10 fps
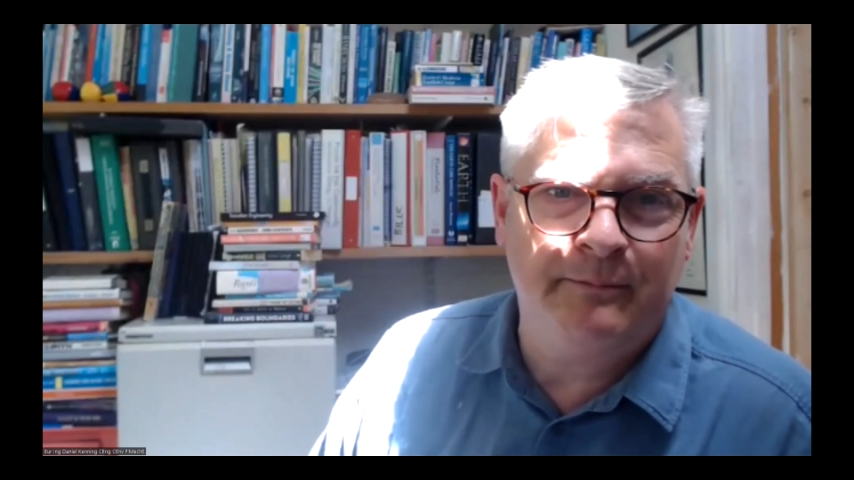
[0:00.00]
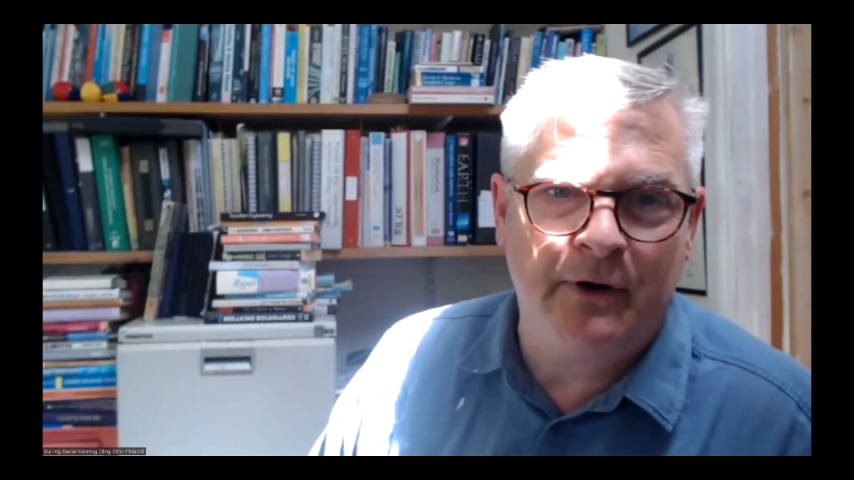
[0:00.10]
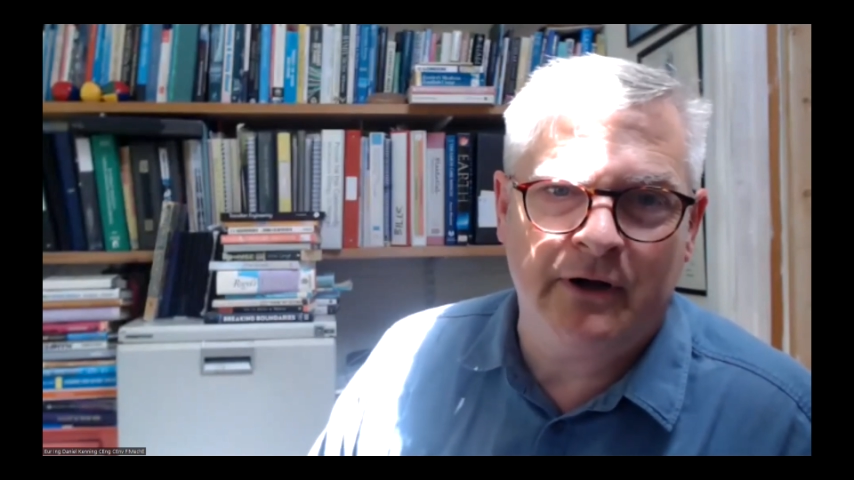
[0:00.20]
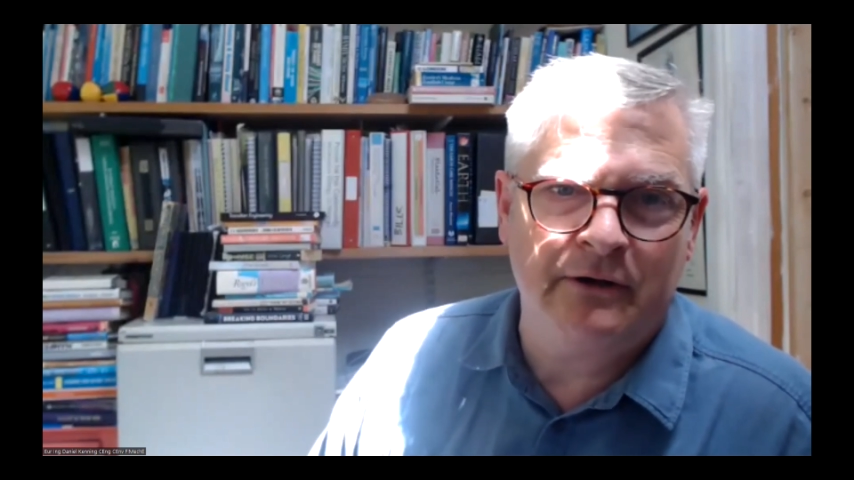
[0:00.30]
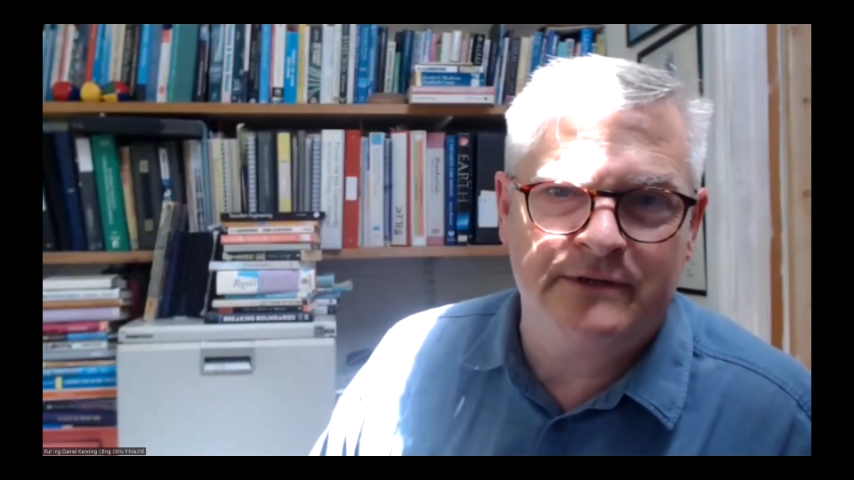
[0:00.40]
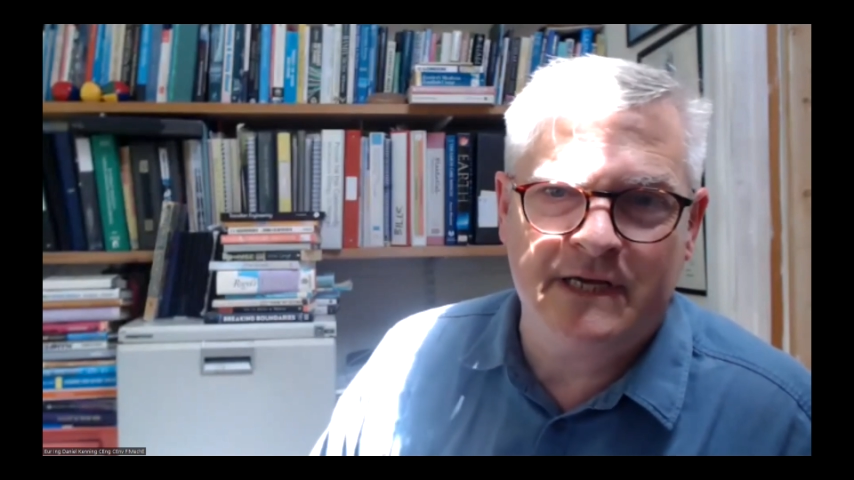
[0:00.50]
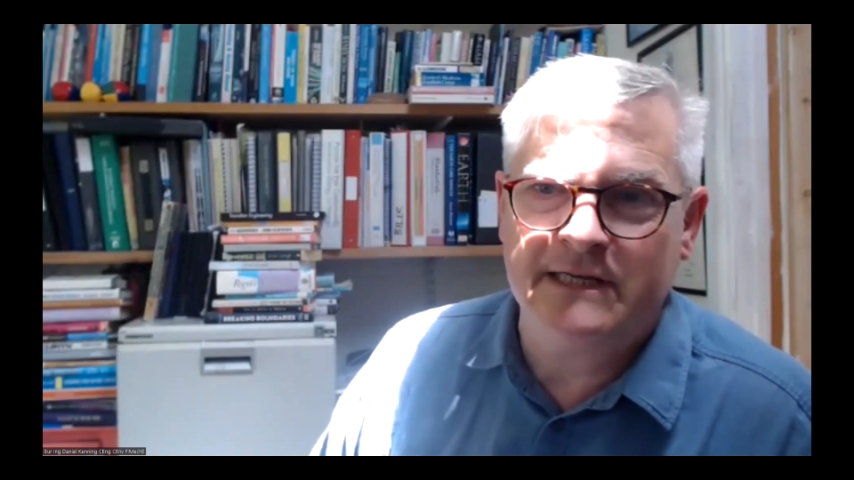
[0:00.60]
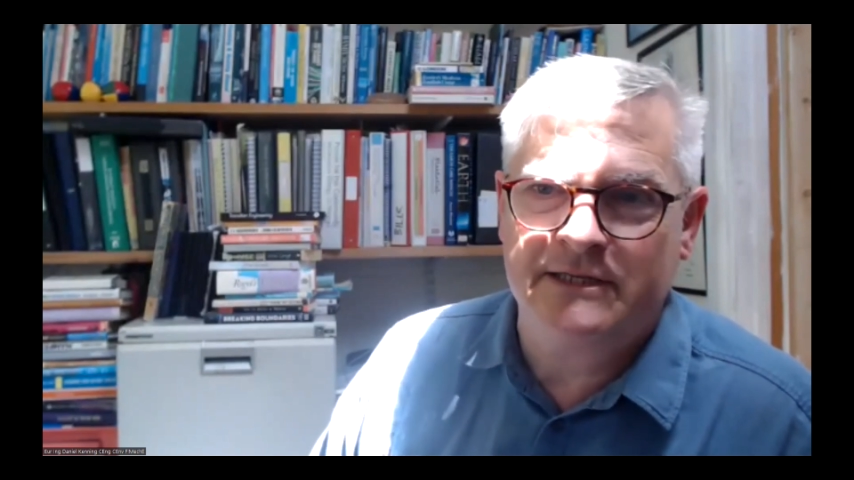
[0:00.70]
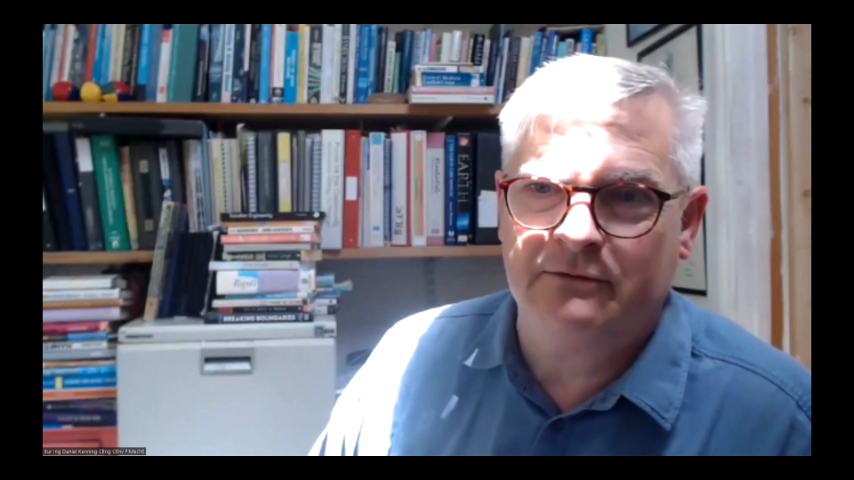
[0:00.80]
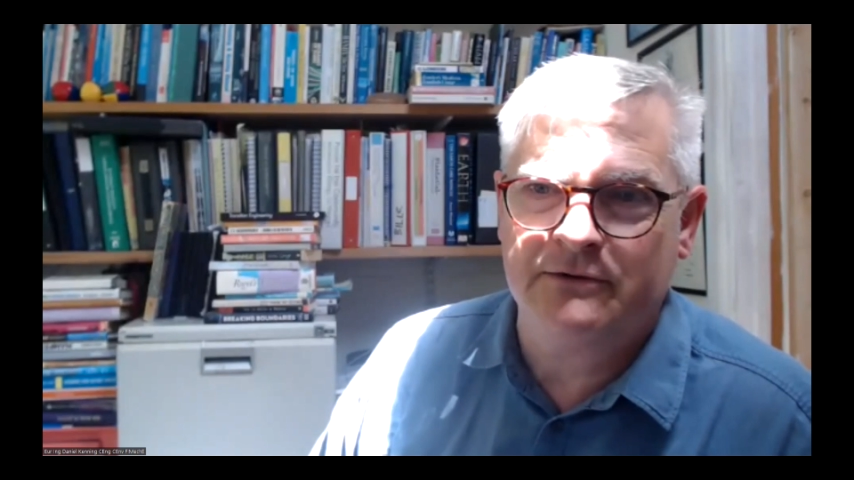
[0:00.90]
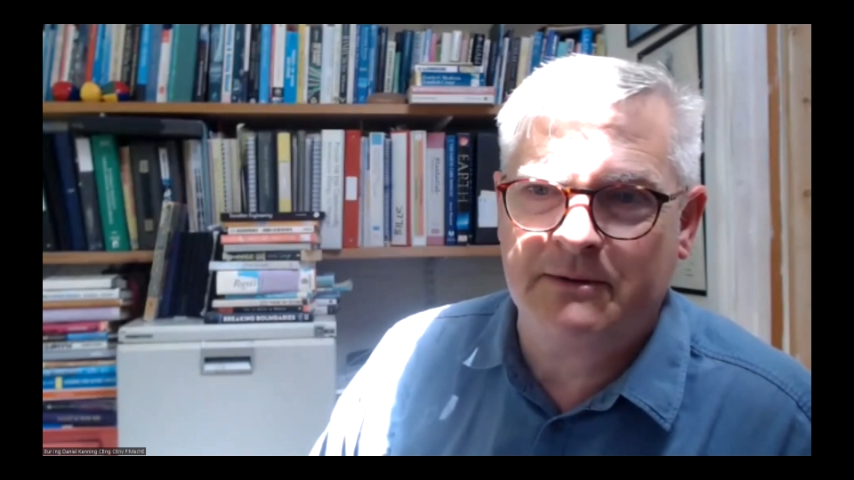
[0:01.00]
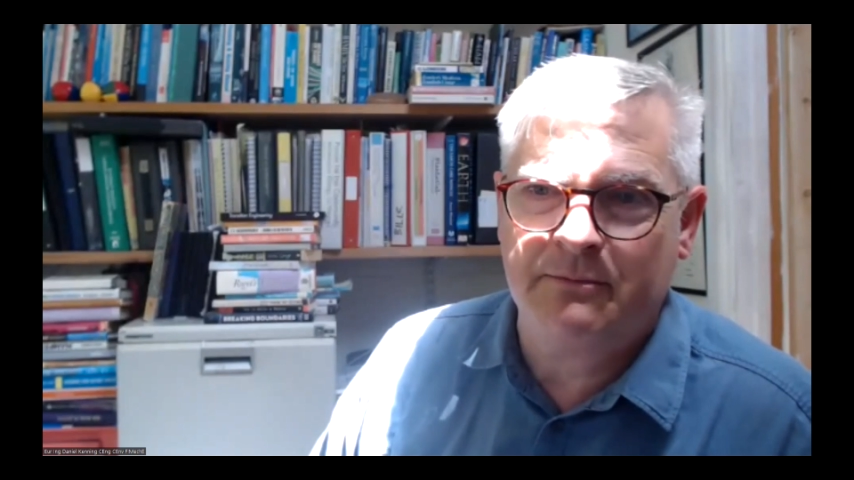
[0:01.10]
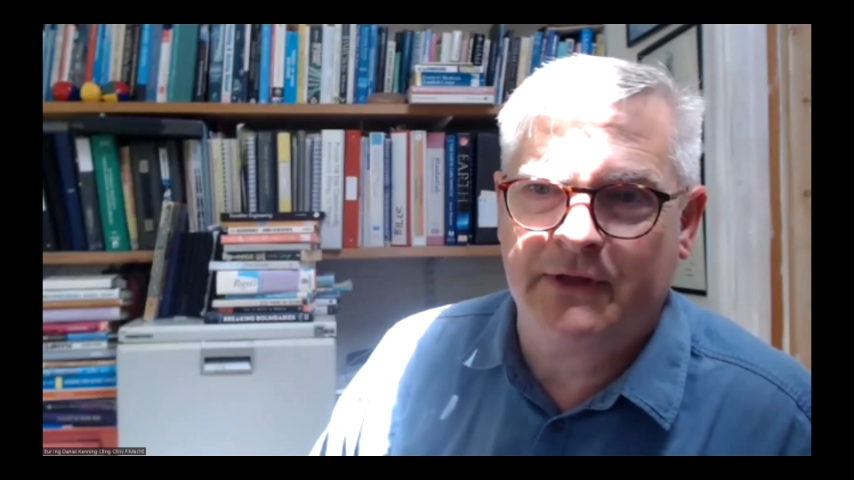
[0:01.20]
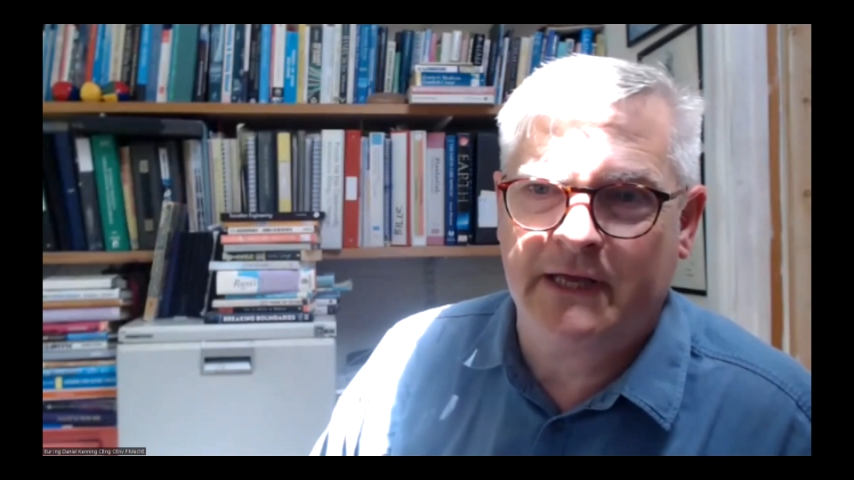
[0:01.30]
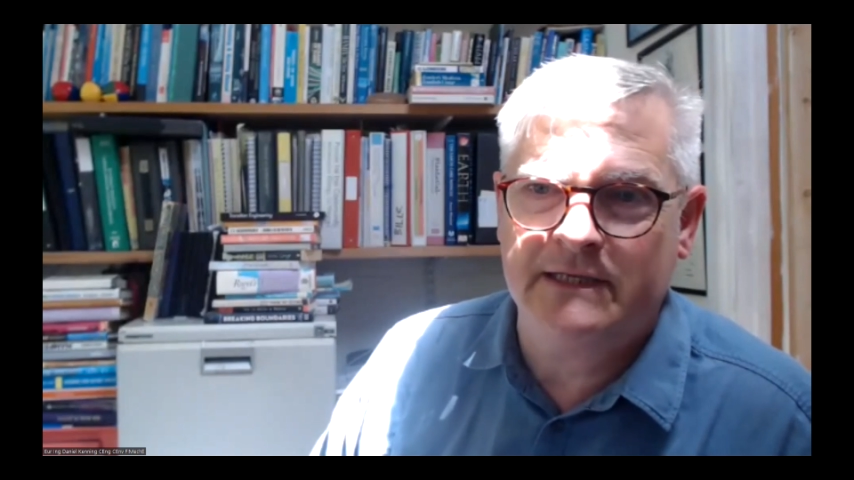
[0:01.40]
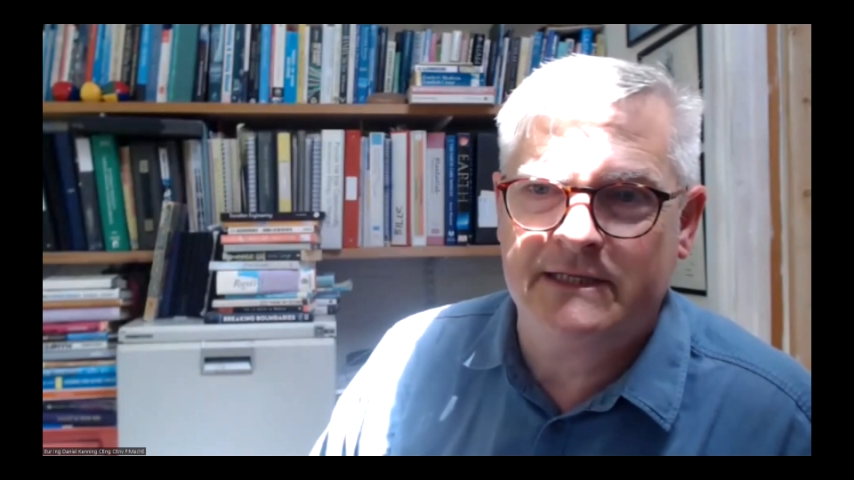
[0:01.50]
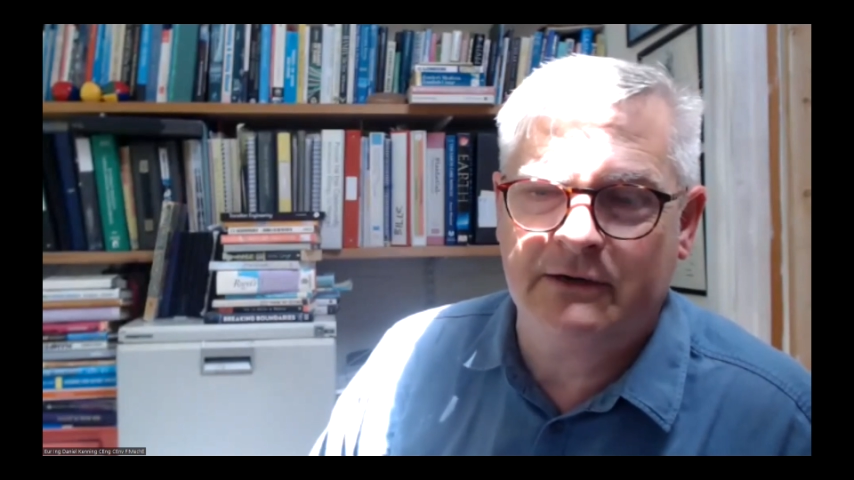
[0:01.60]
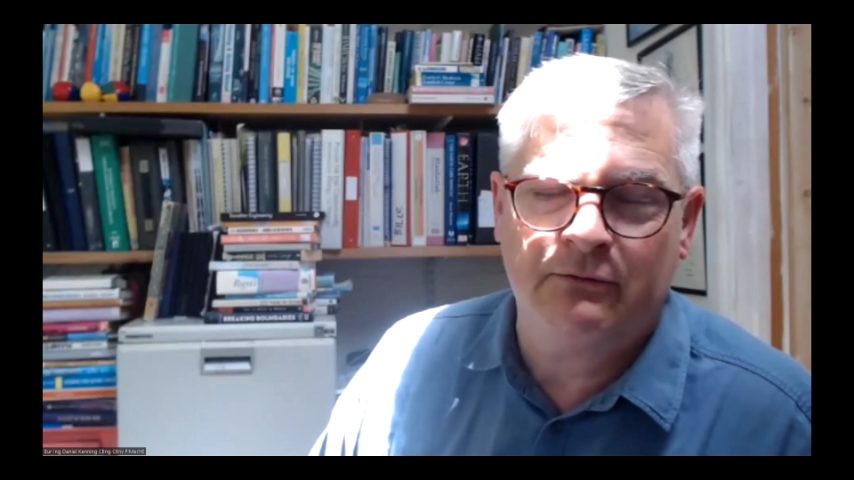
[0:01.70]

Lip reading: biodiesel or something